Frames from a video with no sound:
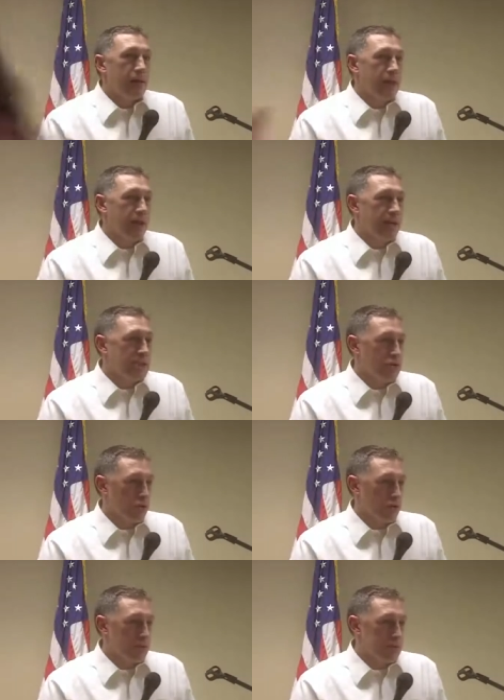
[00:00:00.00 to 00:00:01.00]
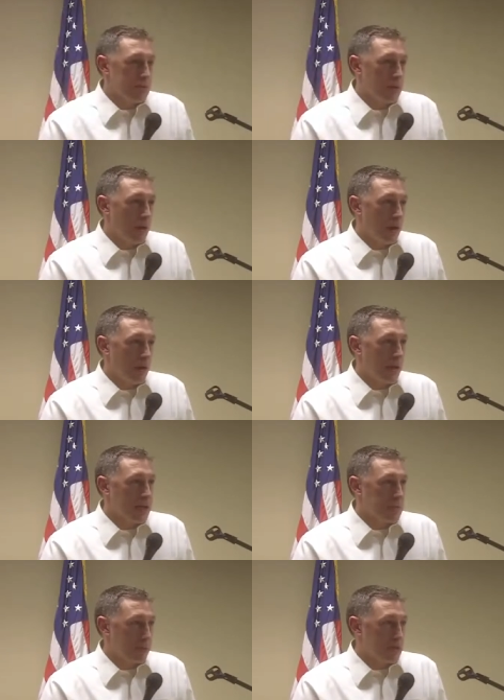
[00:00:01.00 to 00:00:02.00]
the alliance groups are
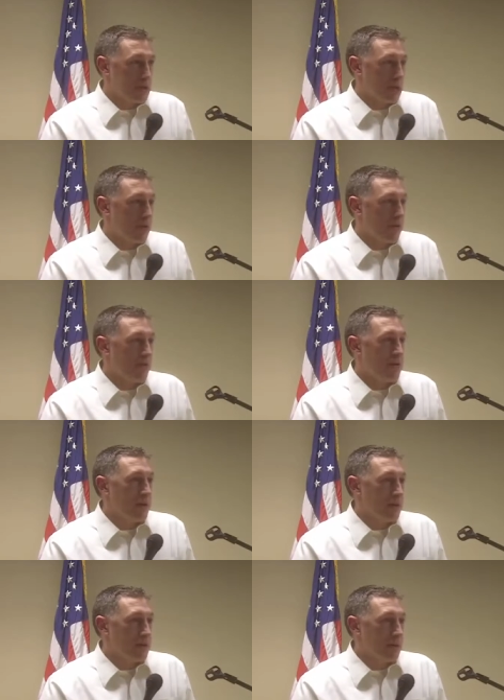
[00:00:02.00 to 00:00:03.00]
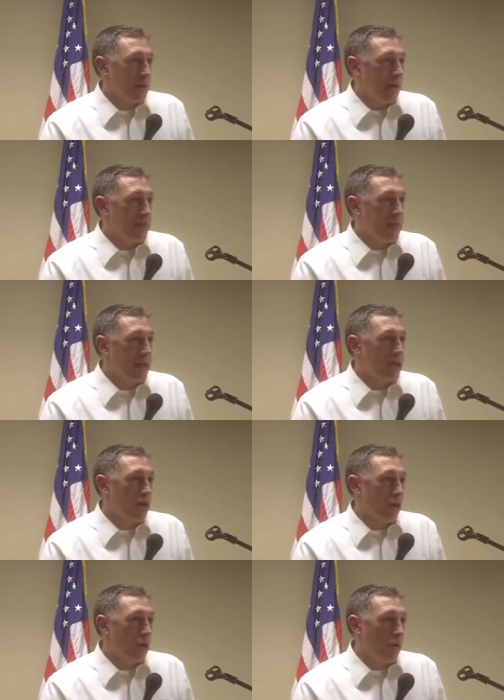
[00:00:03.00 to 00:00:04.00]
experts in their own field, and they
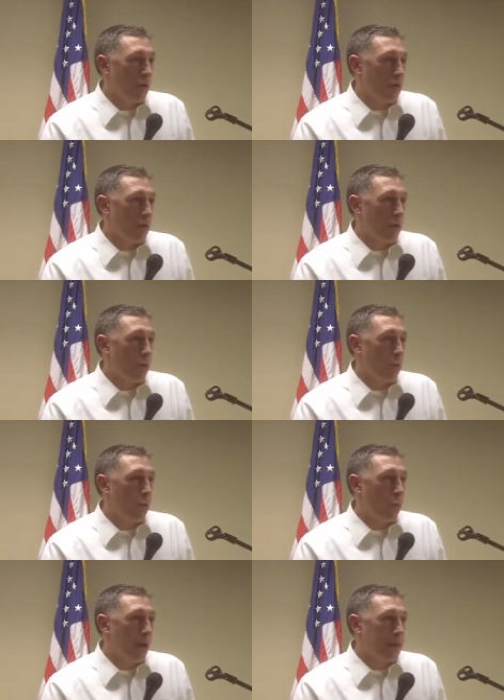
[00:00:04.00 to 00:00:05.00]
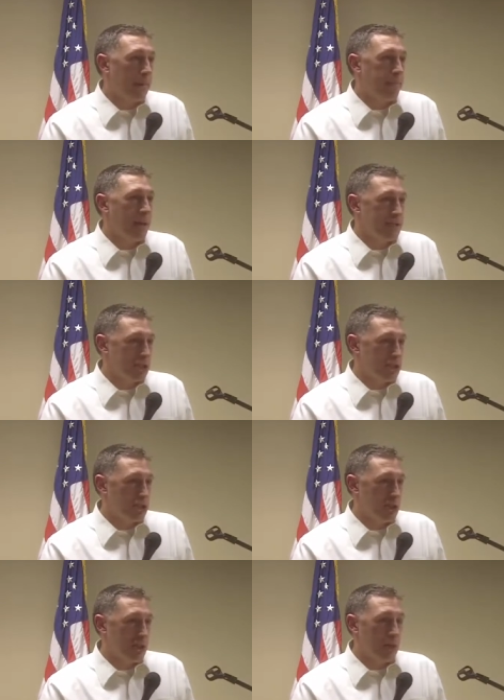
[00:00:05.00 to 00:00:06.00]
know what
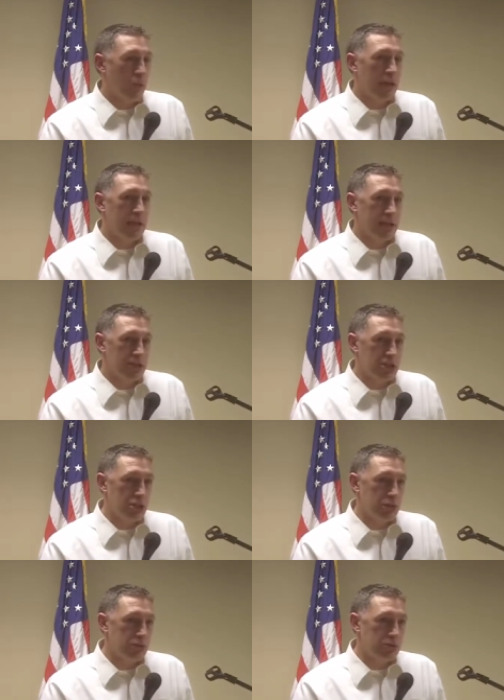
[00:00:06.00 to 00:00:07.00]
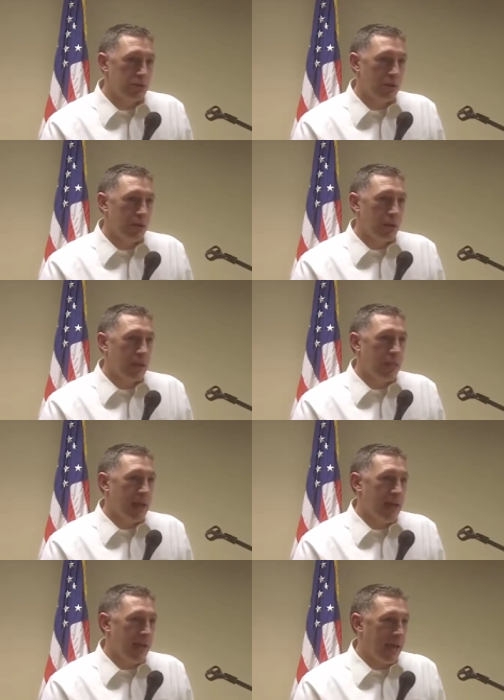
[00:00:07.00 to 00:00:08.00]
messaging and what issues
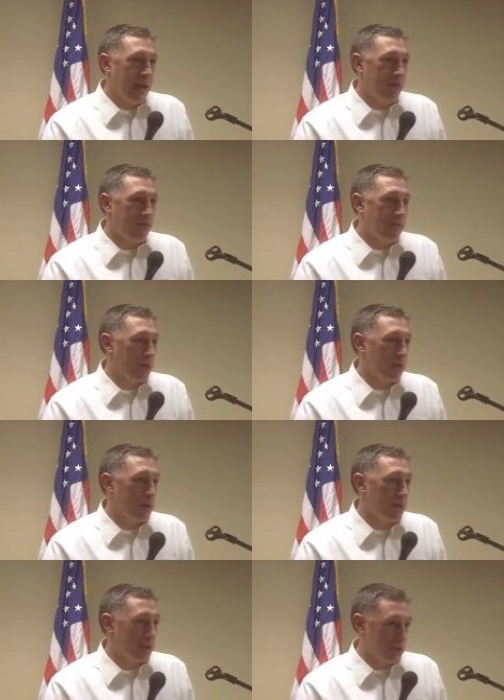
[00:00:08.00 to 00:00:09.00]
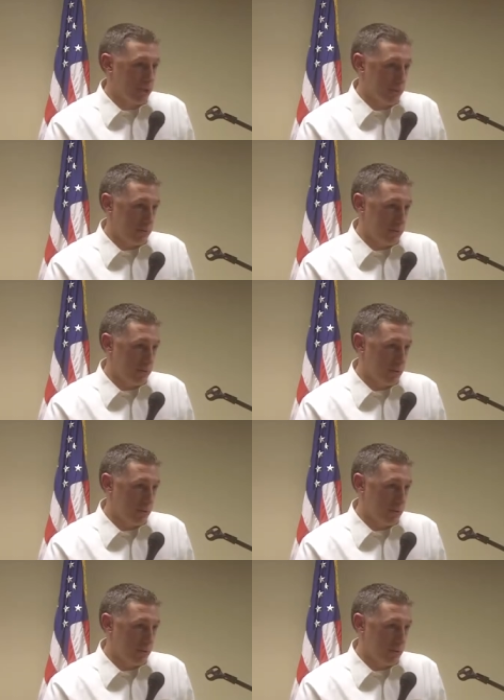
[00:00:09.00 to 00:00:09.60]
they have that are winning issues.